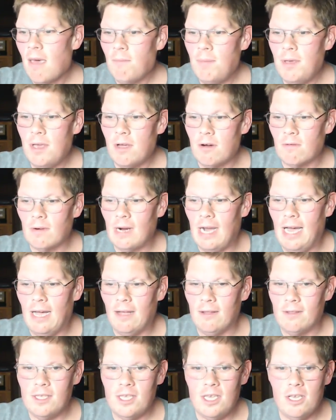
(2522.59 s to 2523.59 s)
be
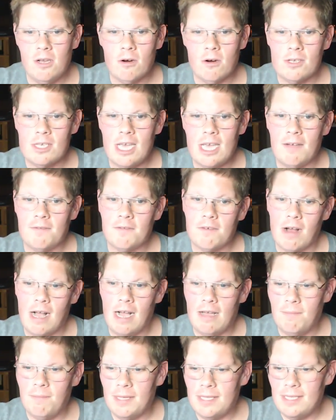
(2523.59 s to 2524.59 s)
around years after
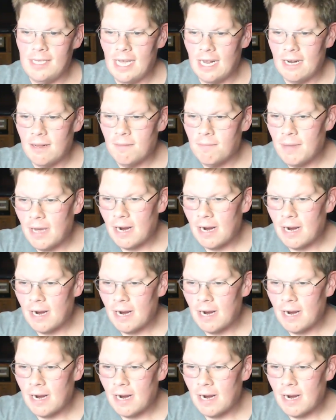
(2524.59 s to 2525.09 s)
I've been dead and